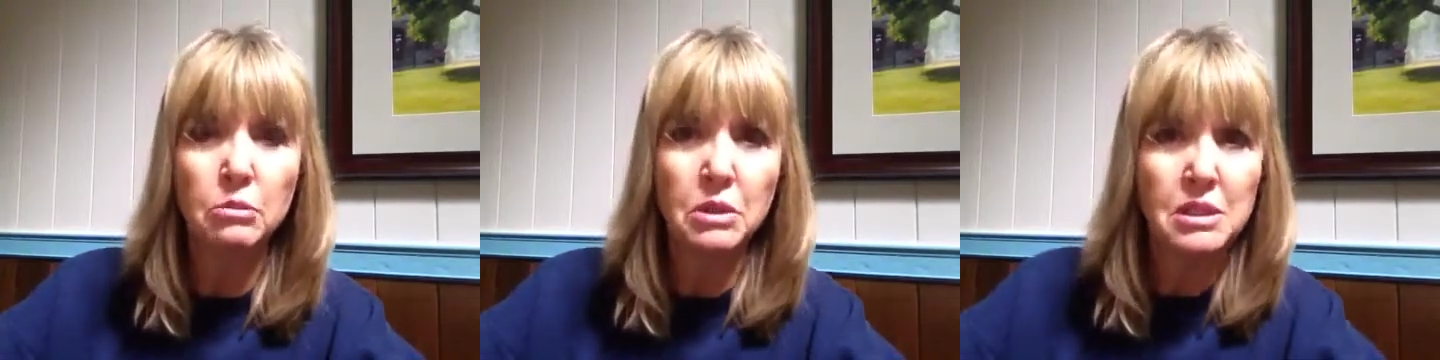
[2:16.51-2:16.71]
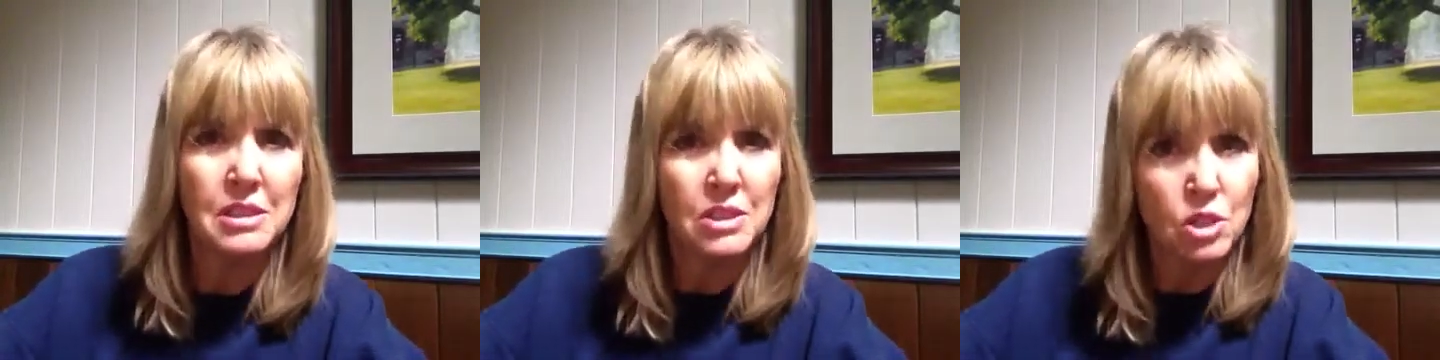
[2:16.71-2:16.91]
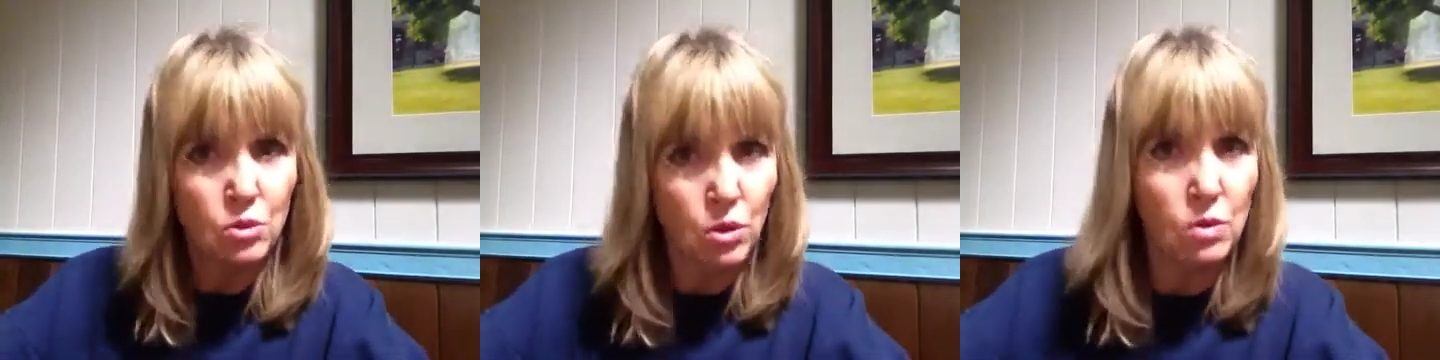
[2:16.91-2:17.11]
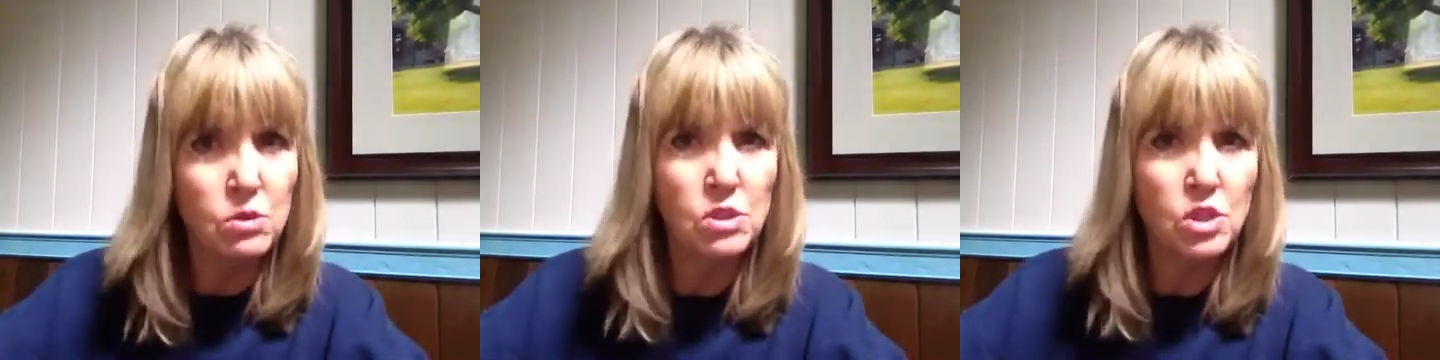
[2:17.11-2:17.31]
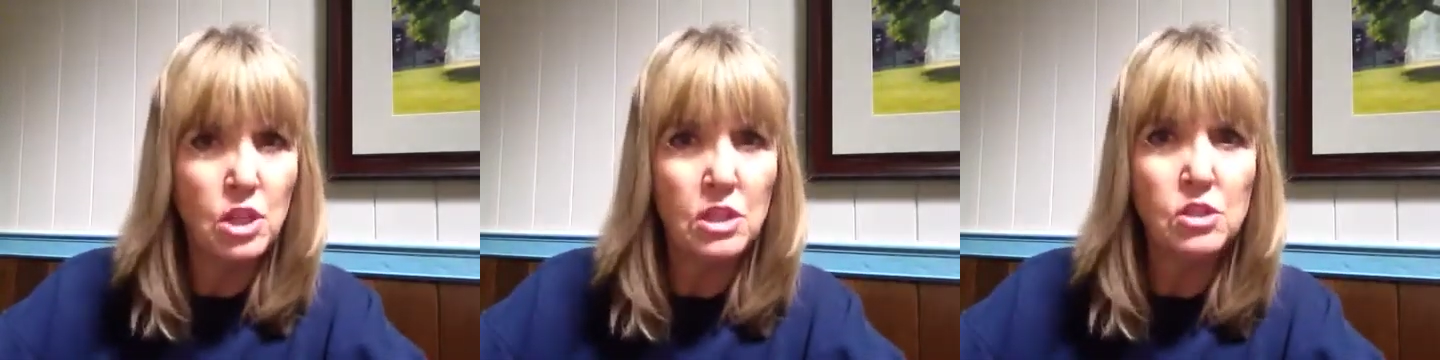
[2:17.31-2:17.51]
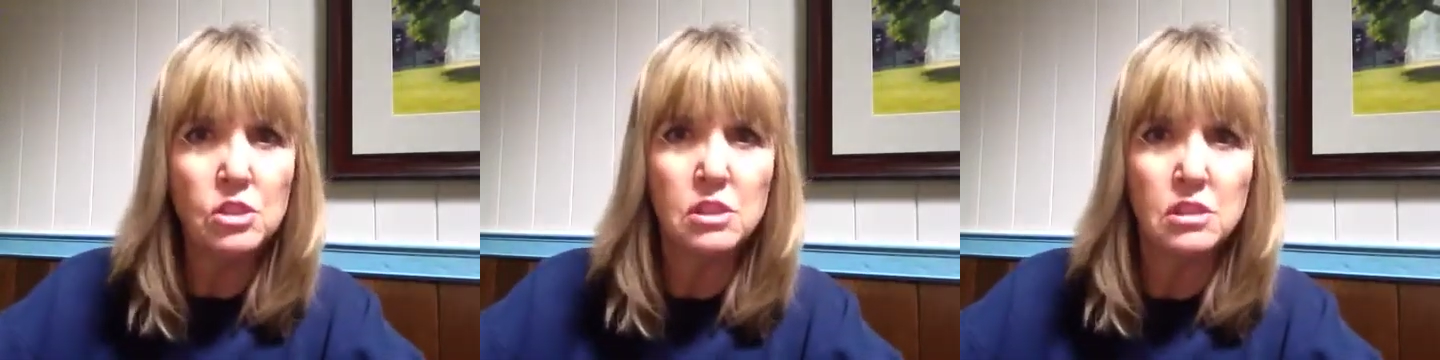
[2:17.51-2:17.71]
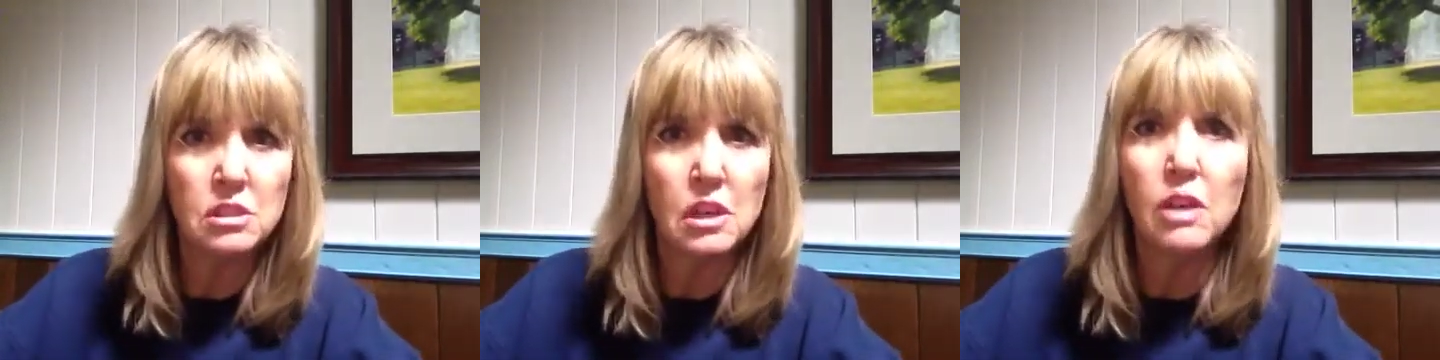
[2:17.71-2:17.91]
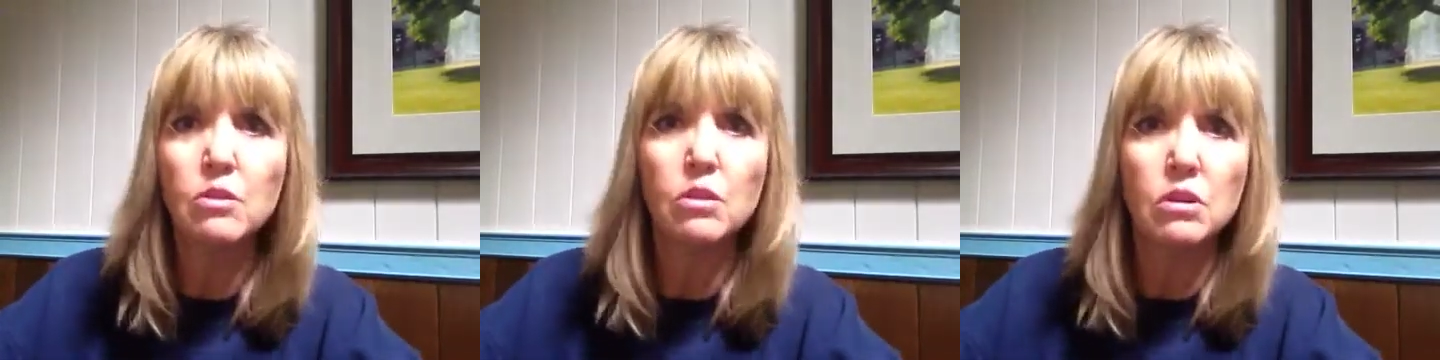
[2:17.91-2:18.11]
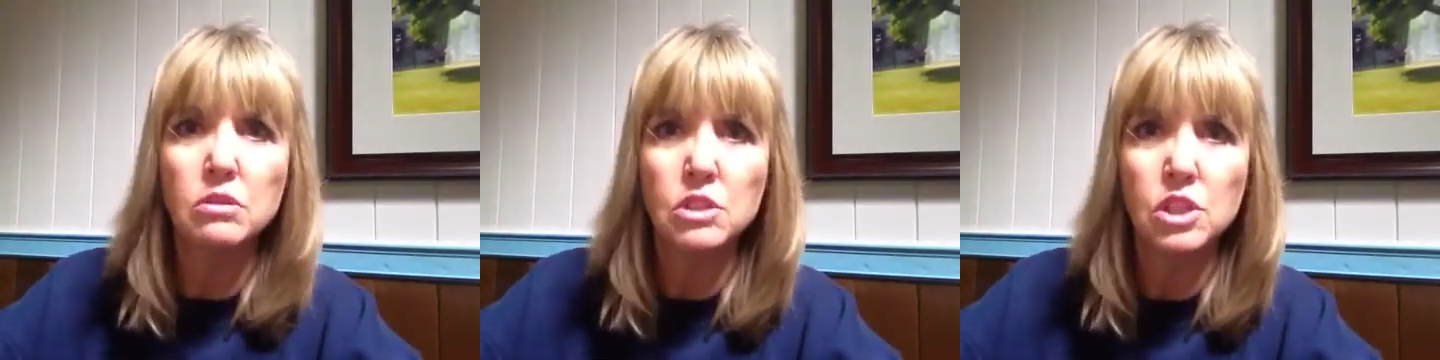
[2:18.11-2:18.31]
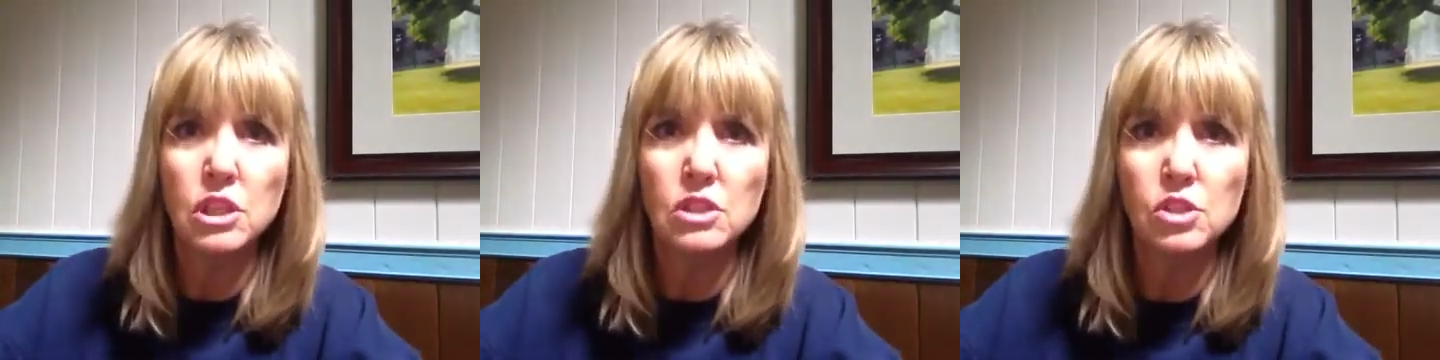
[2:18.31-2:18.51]
because it grows and changes as I grow
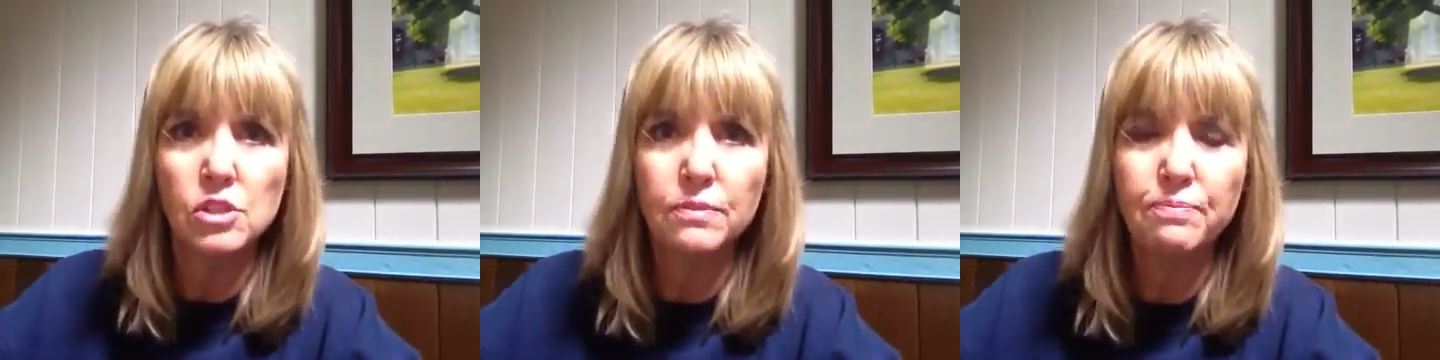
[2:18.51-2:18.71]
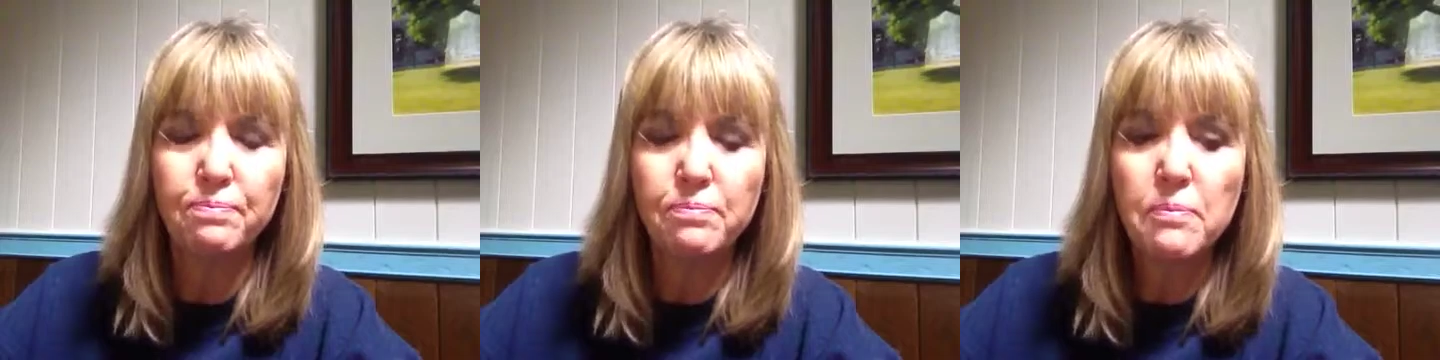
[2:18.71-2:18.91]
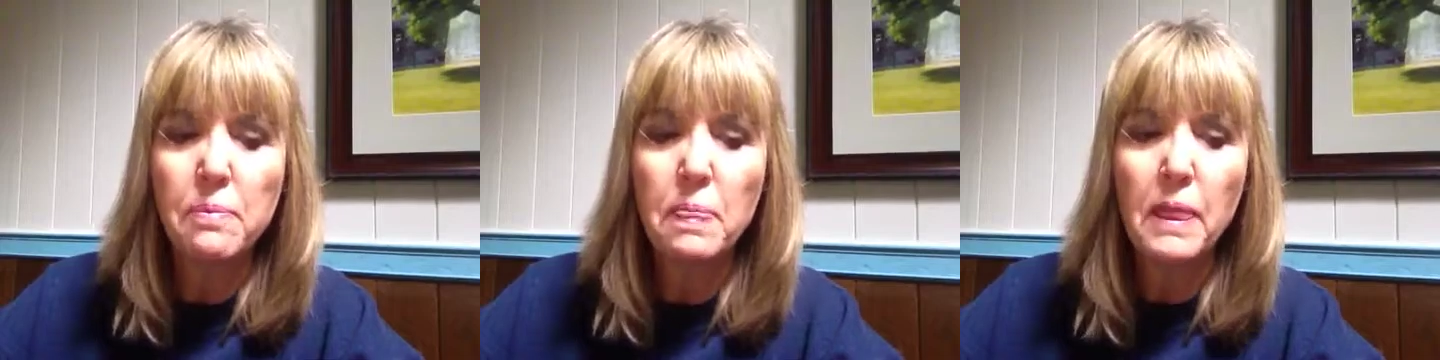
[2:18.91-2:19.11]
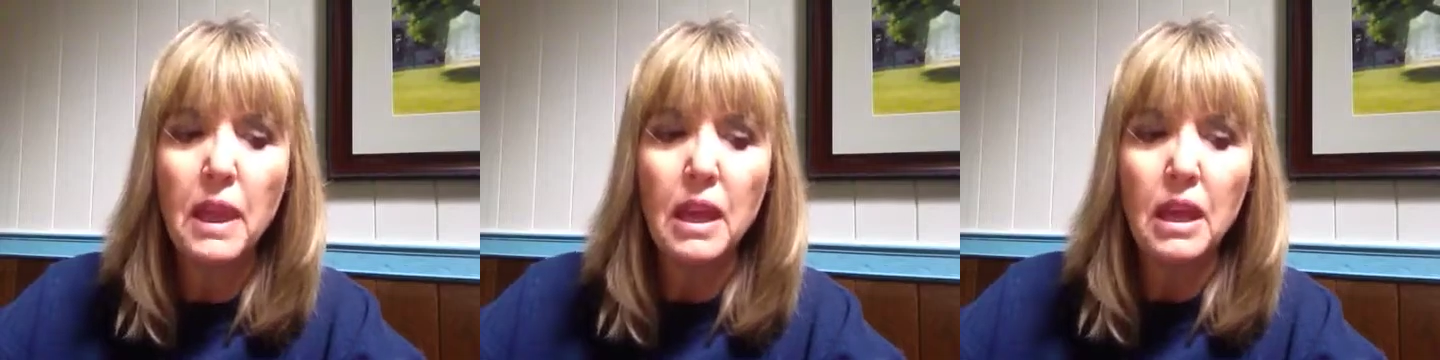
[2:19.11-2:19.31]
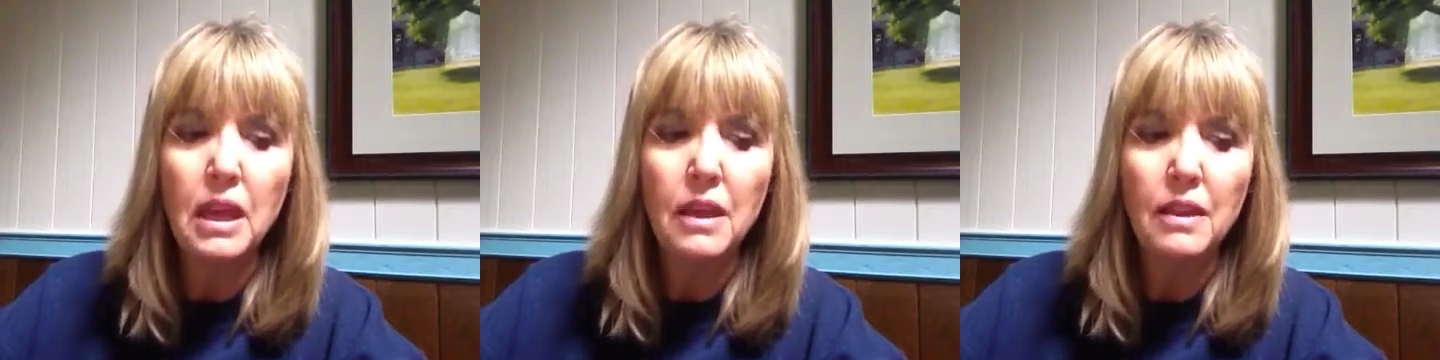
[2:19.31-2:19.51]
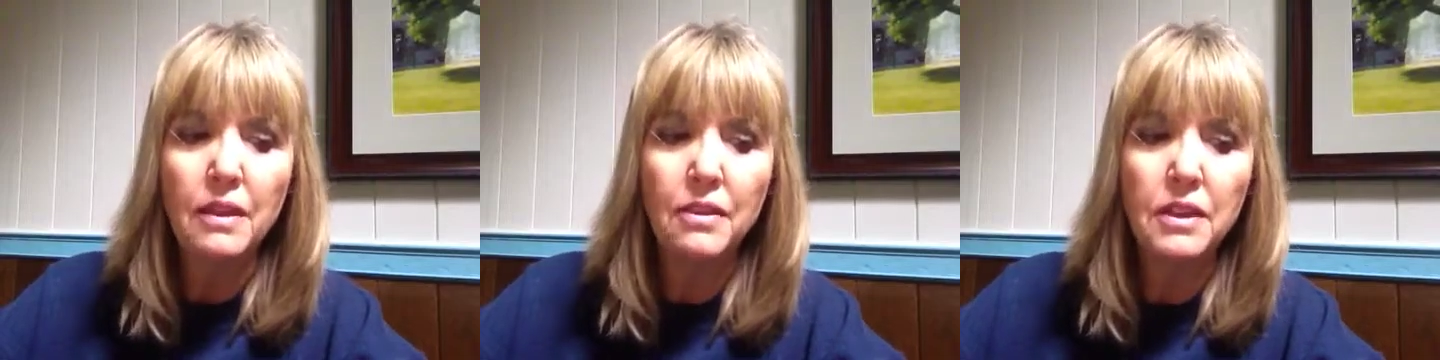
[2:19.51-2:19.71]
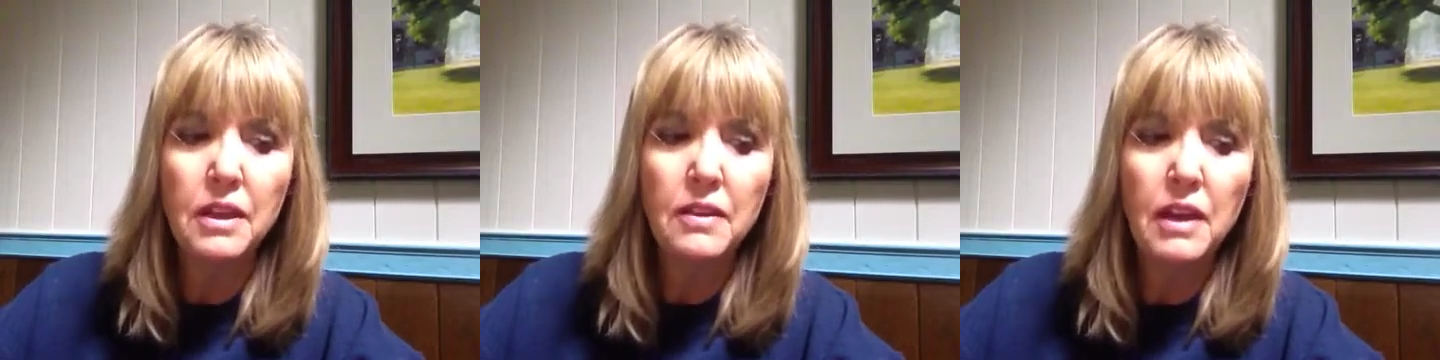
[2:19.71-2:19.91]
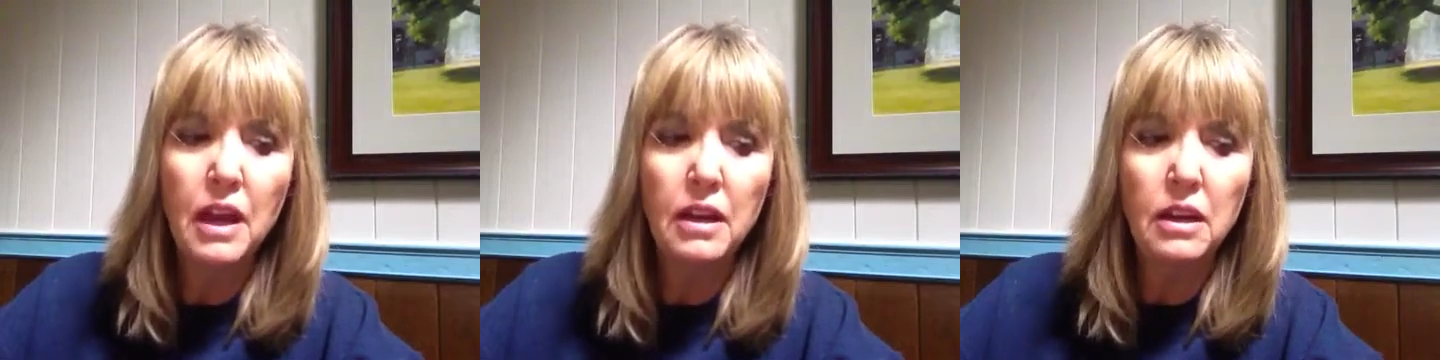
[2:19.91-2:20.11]
and change. The thing